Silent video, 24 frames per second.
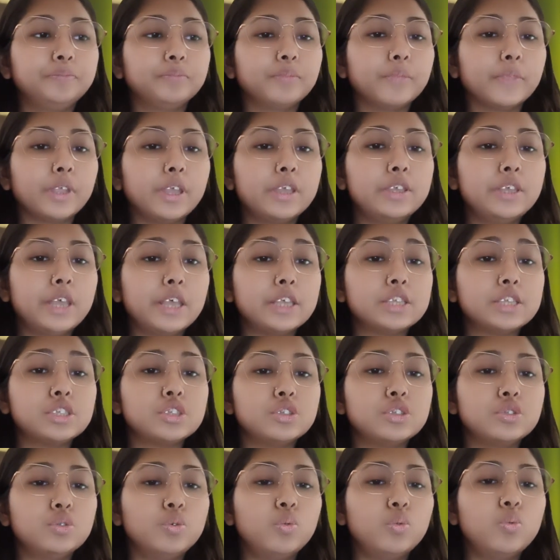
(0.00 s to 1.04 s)
Yes,
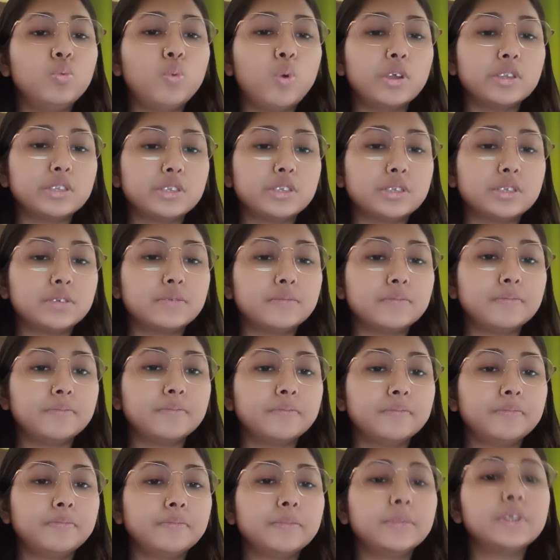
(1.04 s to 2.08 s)
no, what?
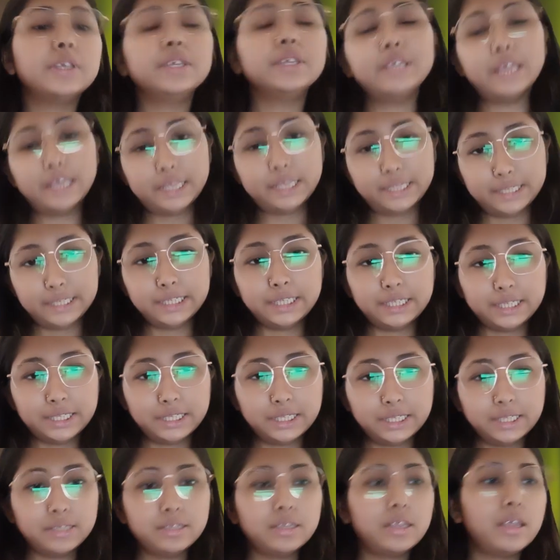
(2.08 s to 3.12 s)
Yes.
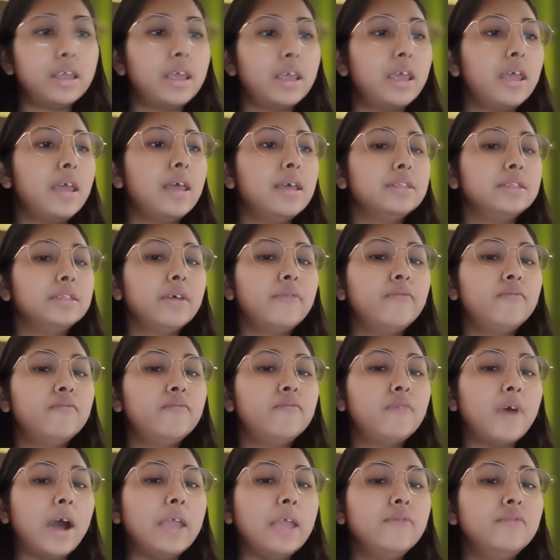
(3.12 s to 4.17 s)
The
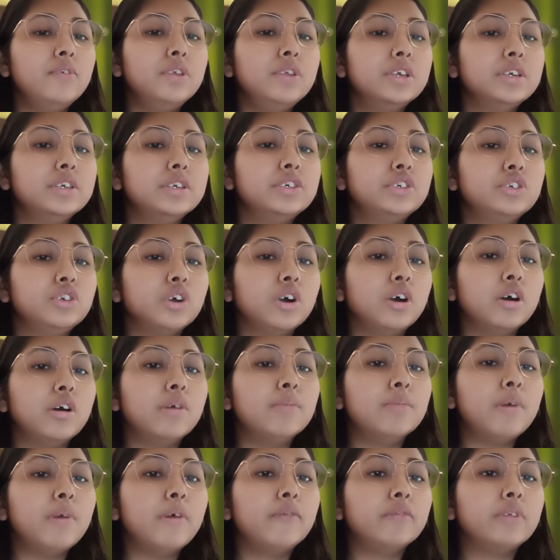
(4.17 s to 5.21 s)
5-year
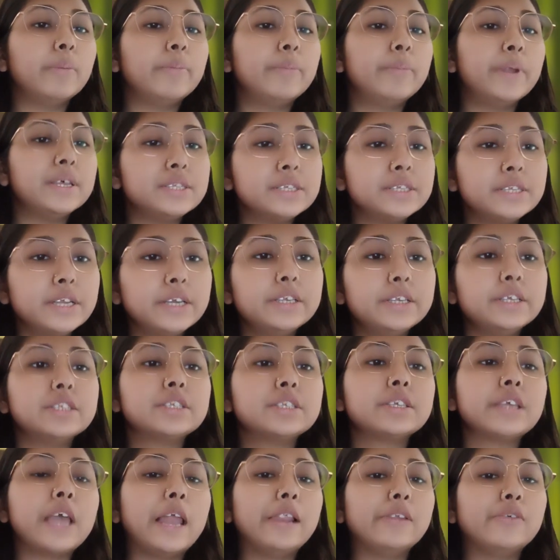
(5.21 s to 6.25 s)
term of the president is
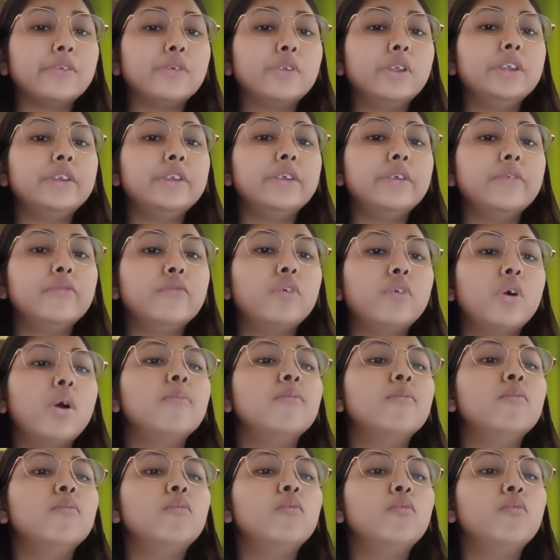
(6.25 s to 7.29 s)
calculated
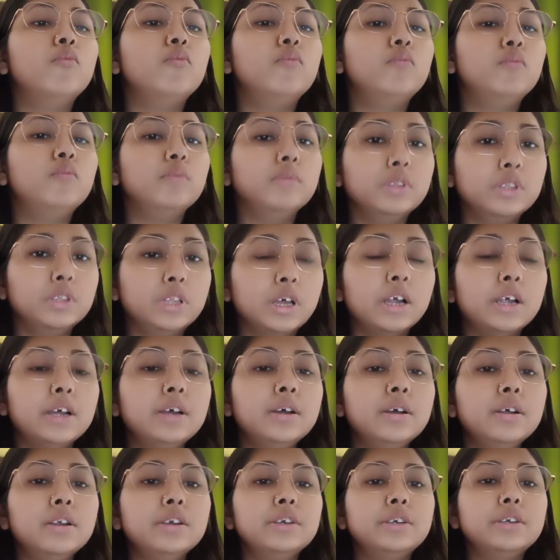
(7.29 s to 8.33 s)
from the
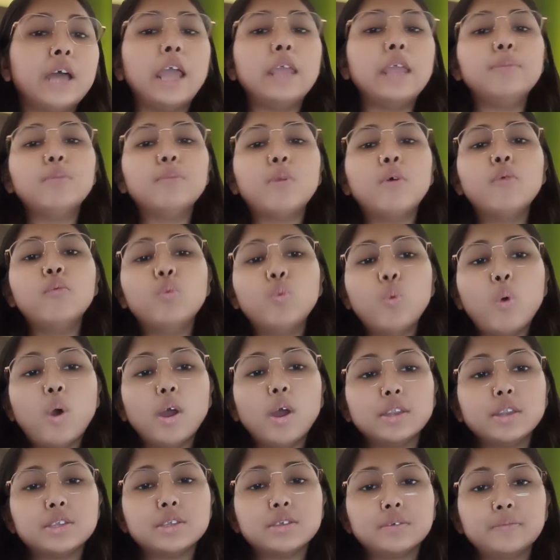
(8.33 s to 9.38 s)
time of
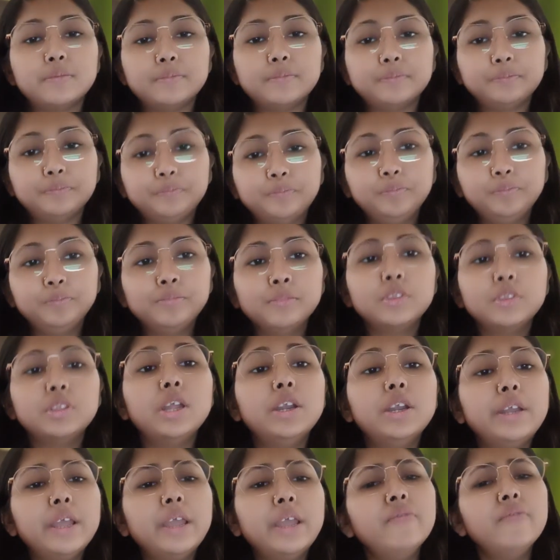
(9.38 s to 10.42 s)
what? The
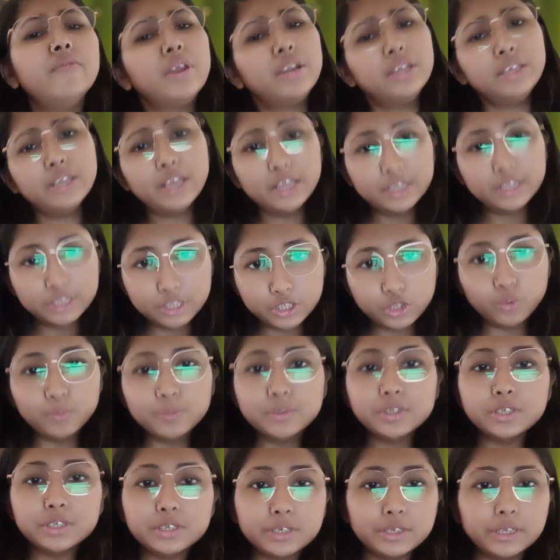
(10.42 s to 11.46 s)
day when he
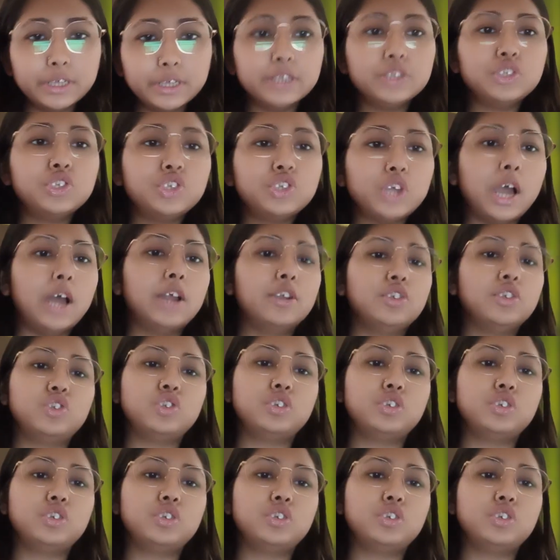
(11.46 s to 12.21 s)
assumes charge.